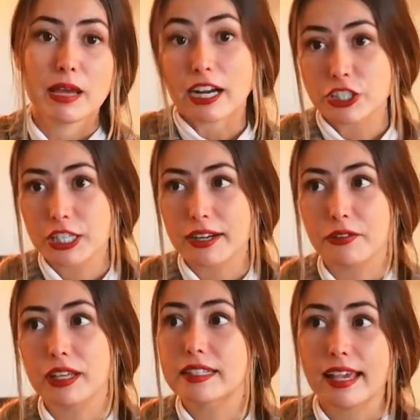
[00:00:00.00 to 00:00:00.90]
Actually, I
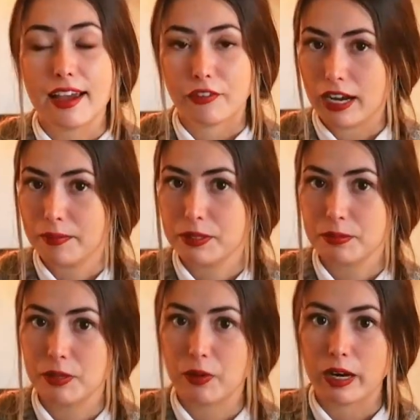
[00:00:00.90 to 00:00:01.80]
don't think it's ever happened to
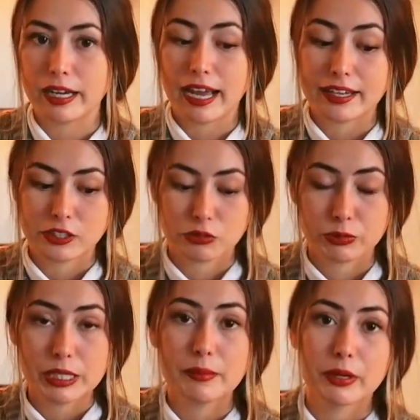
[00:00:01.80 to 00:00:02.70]
me where I had to
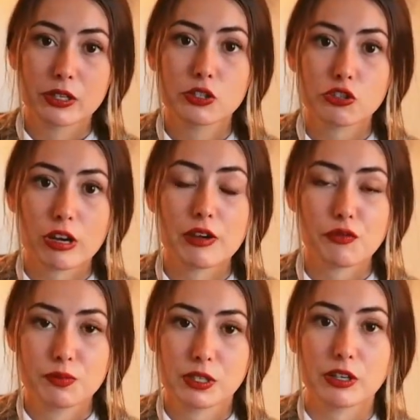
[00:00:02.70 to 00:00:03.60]
read a book straight
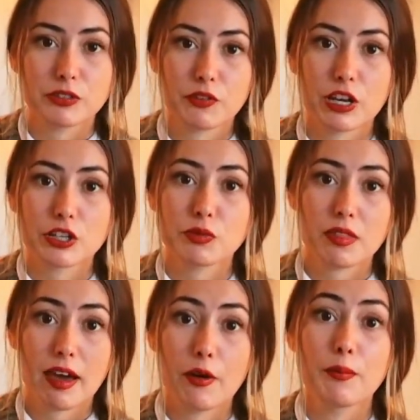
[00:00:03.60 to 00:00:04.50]
from start to finish
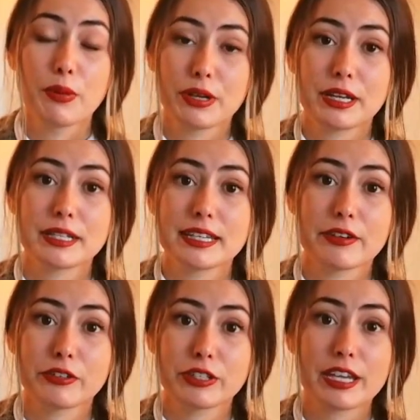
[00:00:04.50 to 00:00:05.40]
without putting it
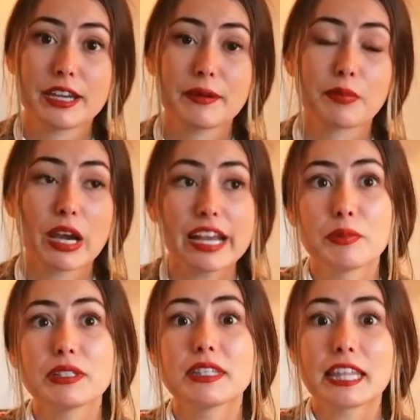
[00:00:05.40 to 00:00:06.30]
down or taking a break. It
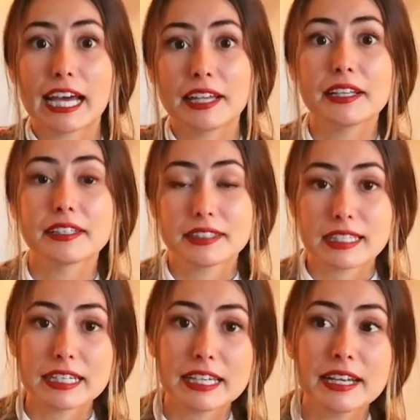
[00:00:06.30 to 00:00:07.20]
was that
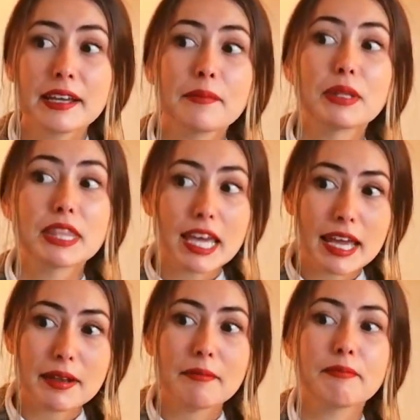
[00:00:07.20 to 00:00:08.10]
exciting. But
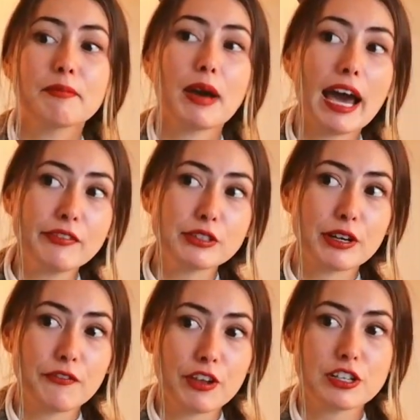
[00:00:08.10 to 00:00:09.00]
then after
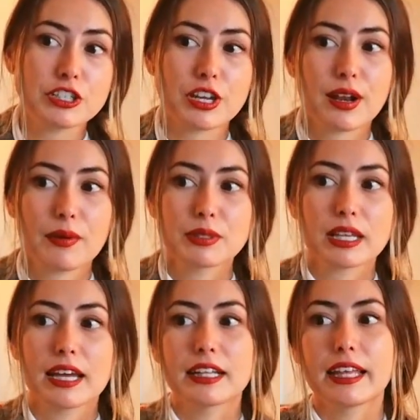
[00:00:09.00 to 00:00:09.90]
I finished it, I was
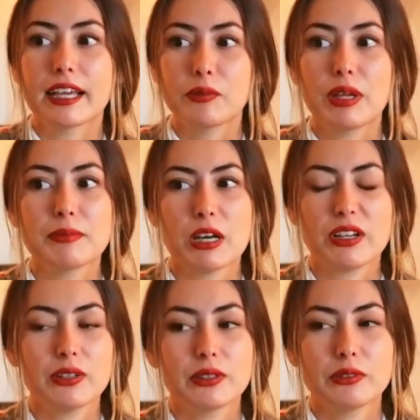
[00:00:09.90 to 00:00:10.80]
kind of like, well, I'm not
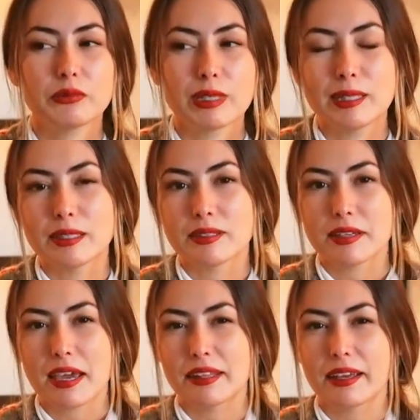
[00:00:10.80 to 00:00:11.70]
gonna read this
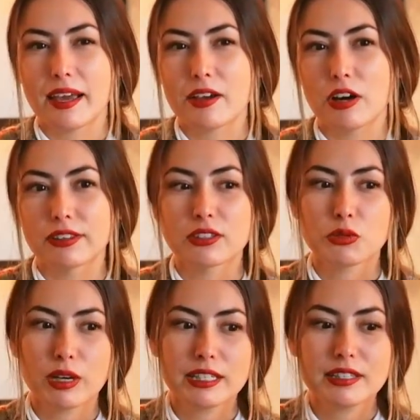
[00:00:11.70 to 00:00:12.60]
again. Like, I got the
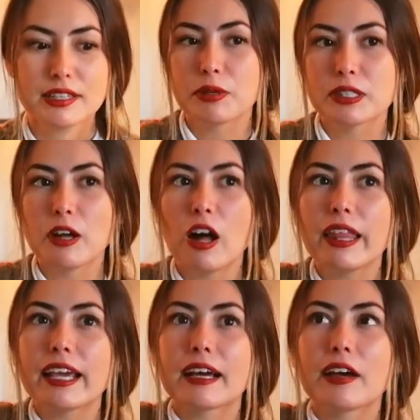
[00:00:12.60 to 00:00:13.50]
twist. It was not
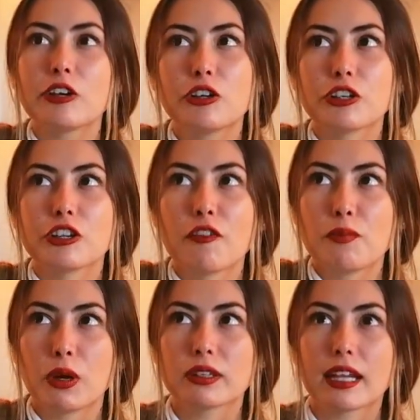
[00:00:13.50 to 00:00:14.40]
like a good enough
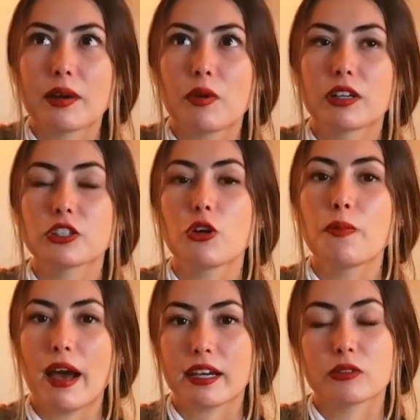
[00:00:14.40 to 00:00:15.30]
book that I want to go
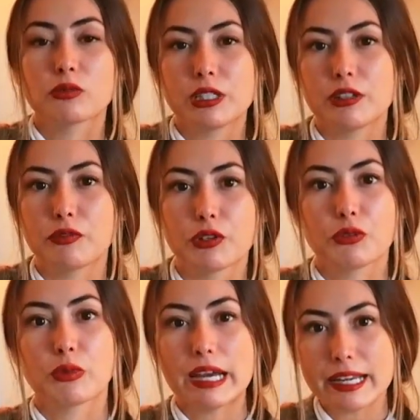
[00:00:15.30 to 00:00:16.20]
back and read it for the
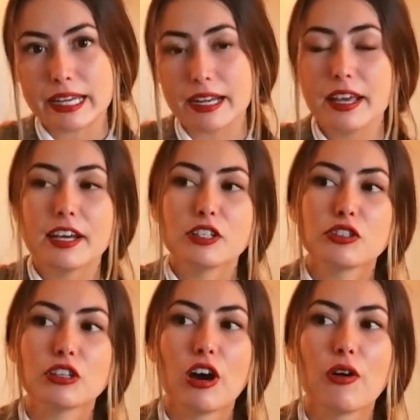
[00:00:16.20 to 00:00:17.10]
writing.
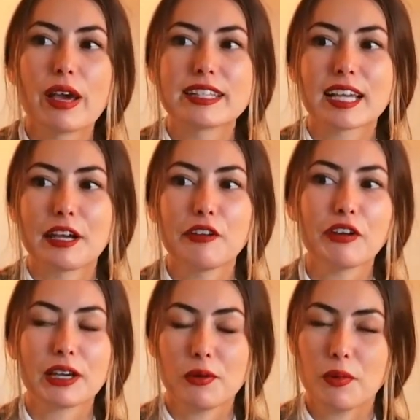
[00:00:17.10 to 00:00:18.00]
So it's kind of
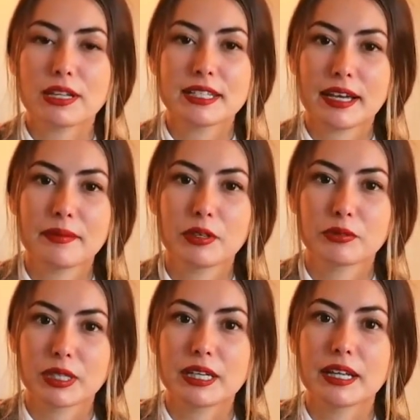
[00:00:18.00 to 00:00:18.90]
like a one-time
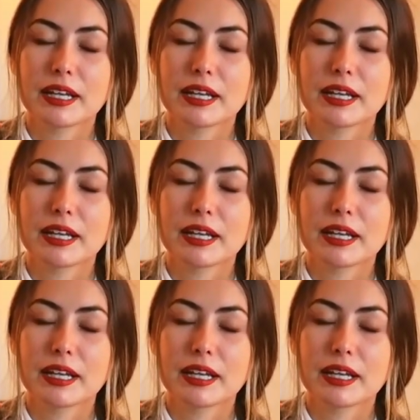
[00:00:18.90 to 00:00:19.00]
read.